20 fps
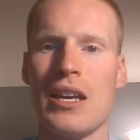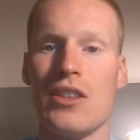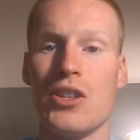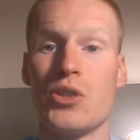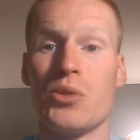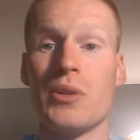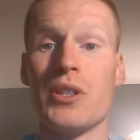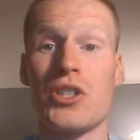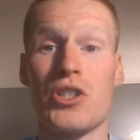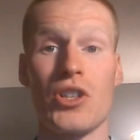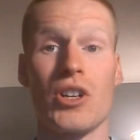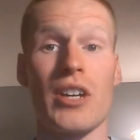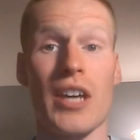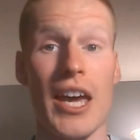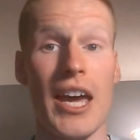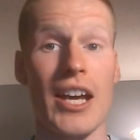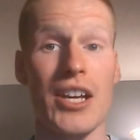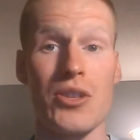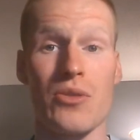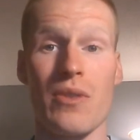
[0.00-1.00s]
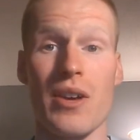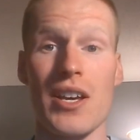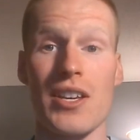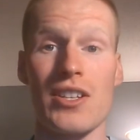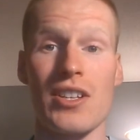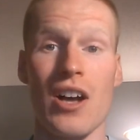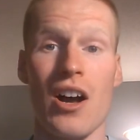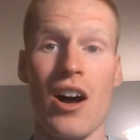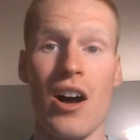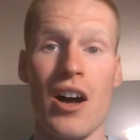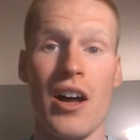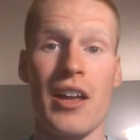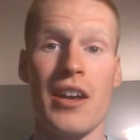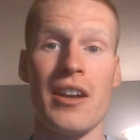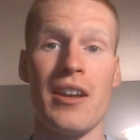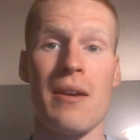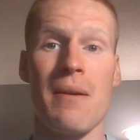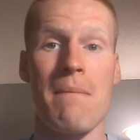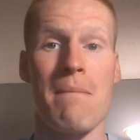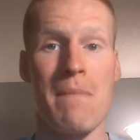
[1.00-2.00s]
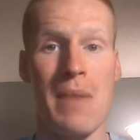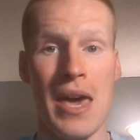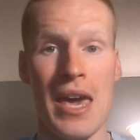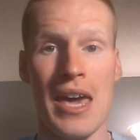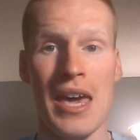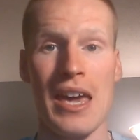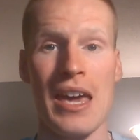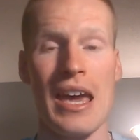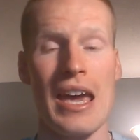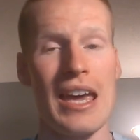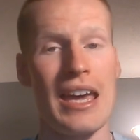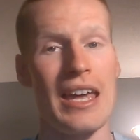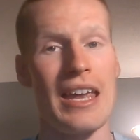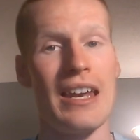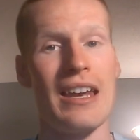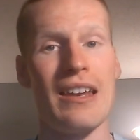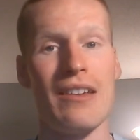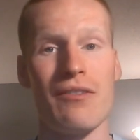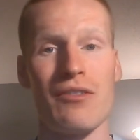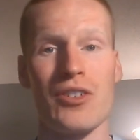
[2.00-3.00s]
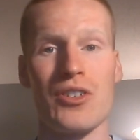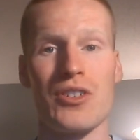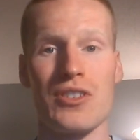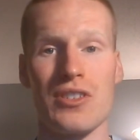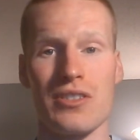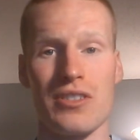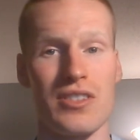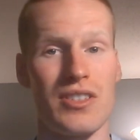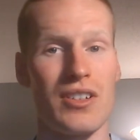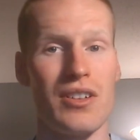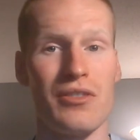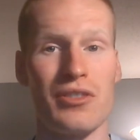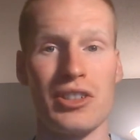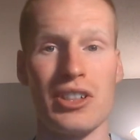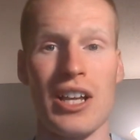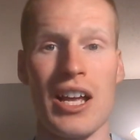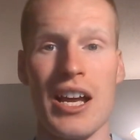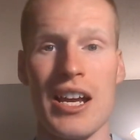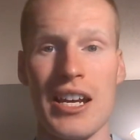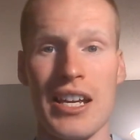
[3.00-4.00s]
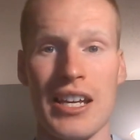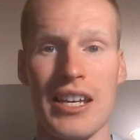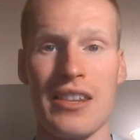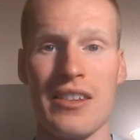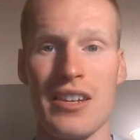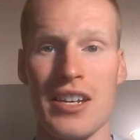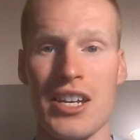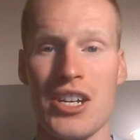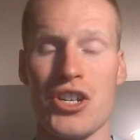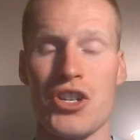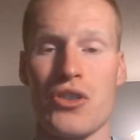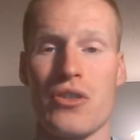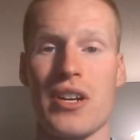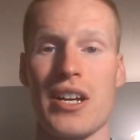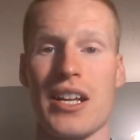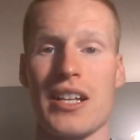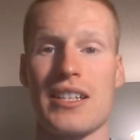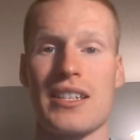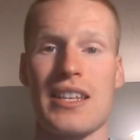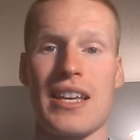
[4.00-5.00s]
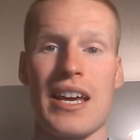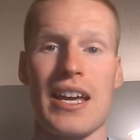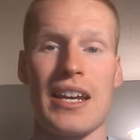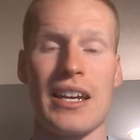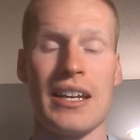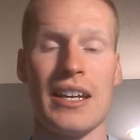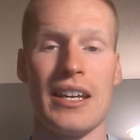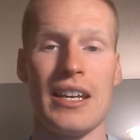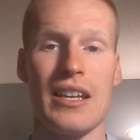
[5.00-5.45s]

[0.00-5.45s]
The Twins took x rays on May, and if there's a silver lining in the injury, it's that